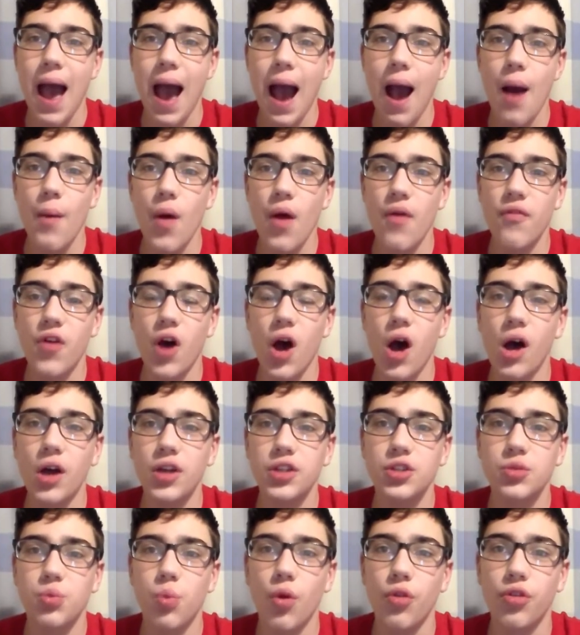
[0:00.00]
However,
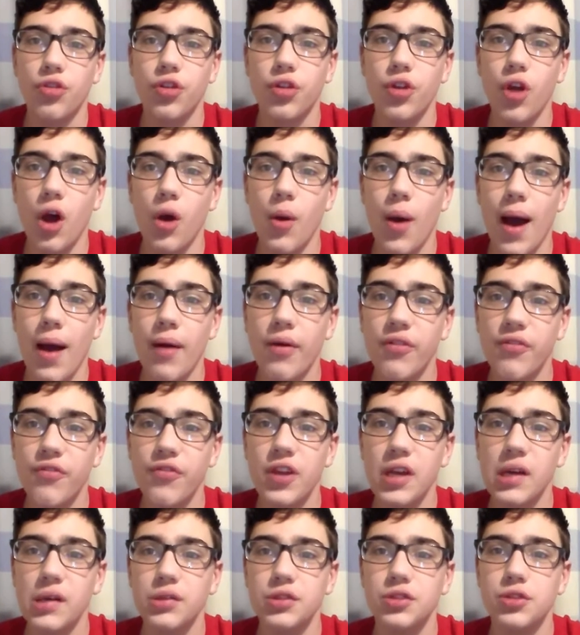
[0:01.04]
I just want to know how it
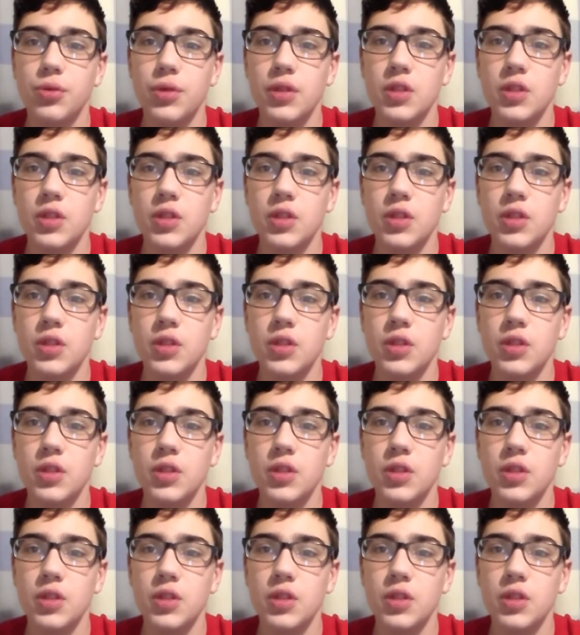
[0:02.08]
feels